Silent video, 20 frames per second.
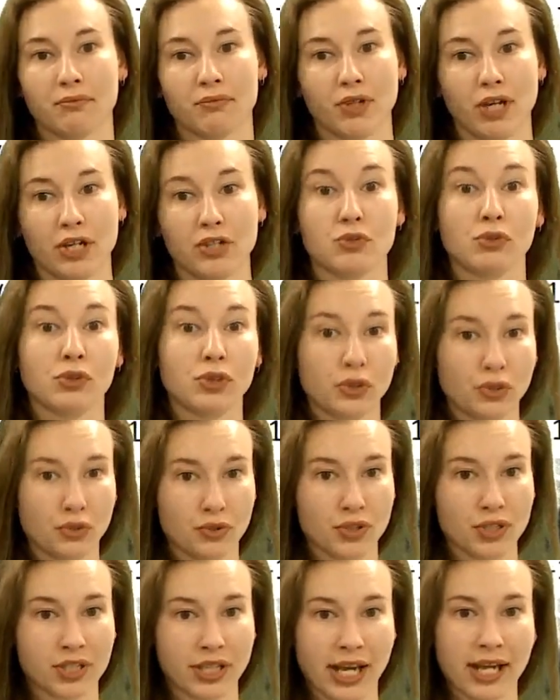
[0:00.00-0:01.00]

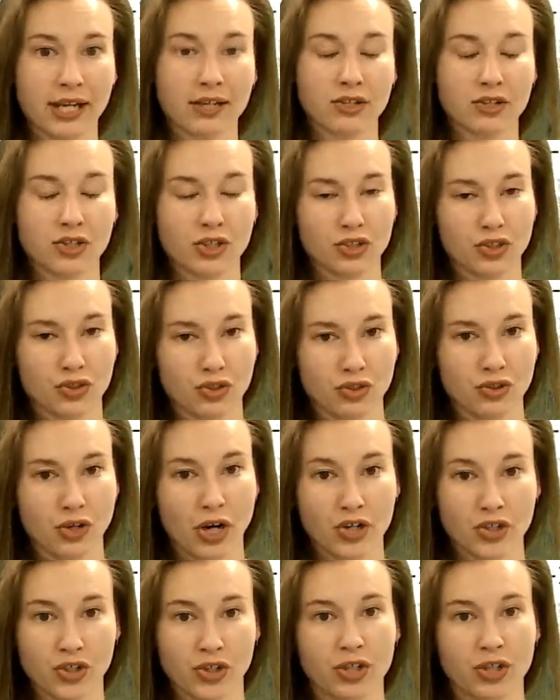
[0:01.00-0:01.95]
lose that structure